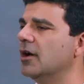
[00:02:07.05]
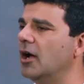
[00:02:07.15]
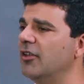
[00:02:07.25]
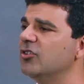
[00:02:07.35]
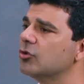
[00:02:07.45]

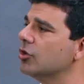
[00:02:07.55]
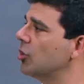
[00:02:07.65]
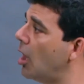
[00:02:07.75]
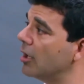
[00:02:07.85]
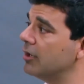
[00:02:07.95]
Uh, these are good
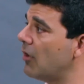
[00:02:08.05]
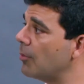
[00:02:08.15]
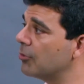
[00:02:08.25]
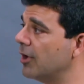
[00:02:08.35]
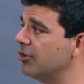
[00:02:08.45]
cognitive
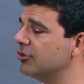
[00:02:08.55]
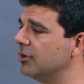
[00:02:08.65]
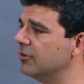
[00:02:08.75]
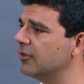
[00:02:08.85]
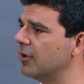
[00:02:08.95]
operations.